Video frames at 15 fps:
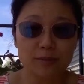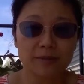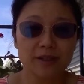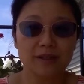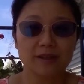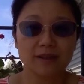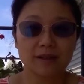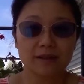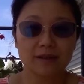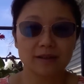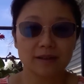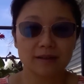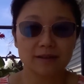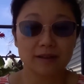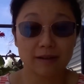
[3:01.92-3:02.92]
me
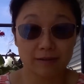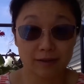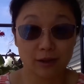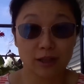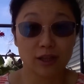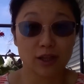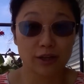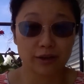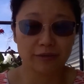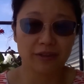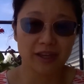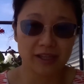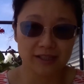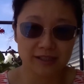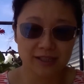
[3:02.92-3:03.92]
a lot of
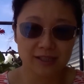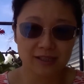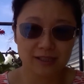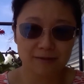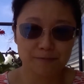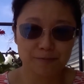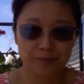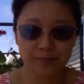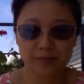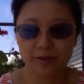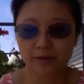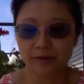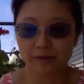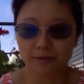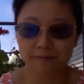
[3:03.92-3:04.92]
things,
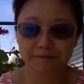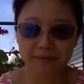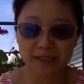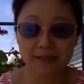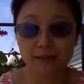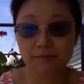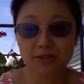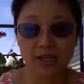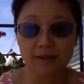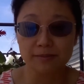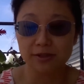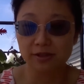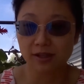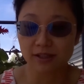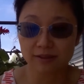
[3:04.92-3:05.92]
and
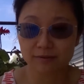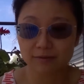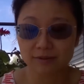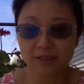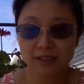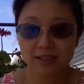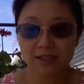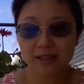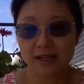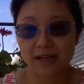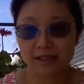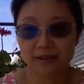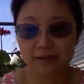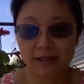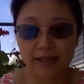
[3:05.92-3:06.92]
sometimes not
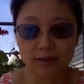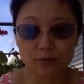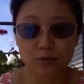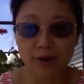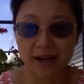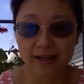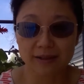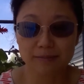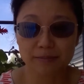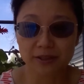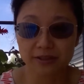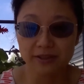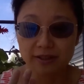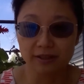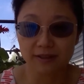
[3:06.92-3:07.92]
at that right
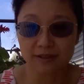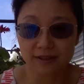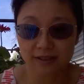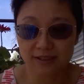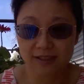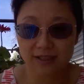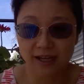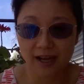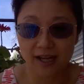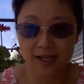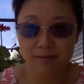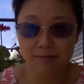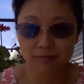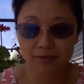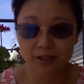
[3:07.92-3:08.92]
particular
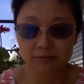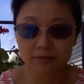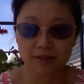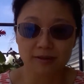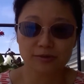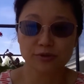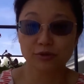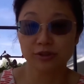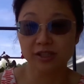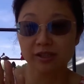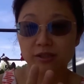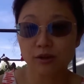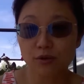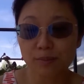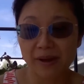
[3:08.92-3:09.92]
time. Sometimes you
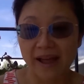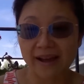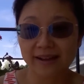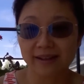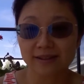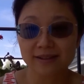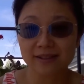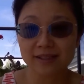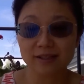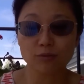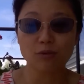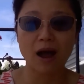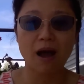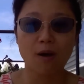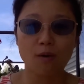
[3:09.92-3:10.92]
just go back and see,
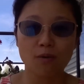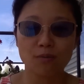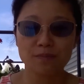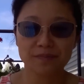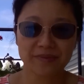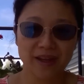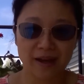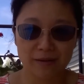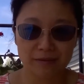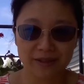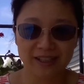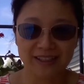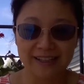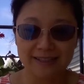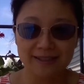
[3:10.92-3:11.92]
wow, I
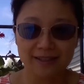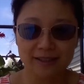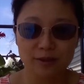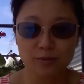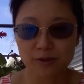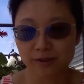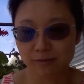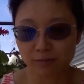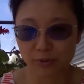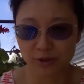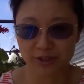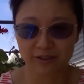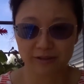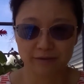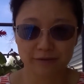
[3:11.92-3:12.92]
realized this was
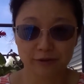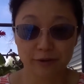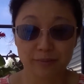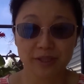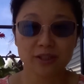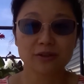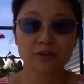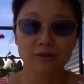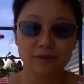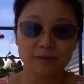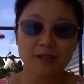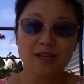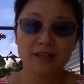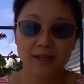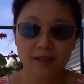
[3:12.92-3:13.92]
important for me to
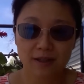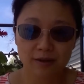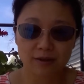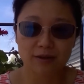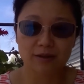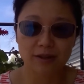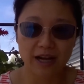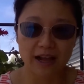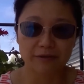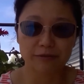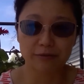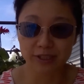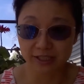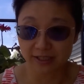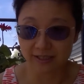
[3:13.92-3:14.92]

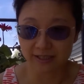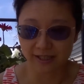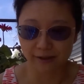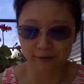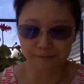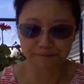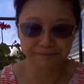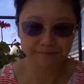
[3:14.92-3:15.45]
have written down.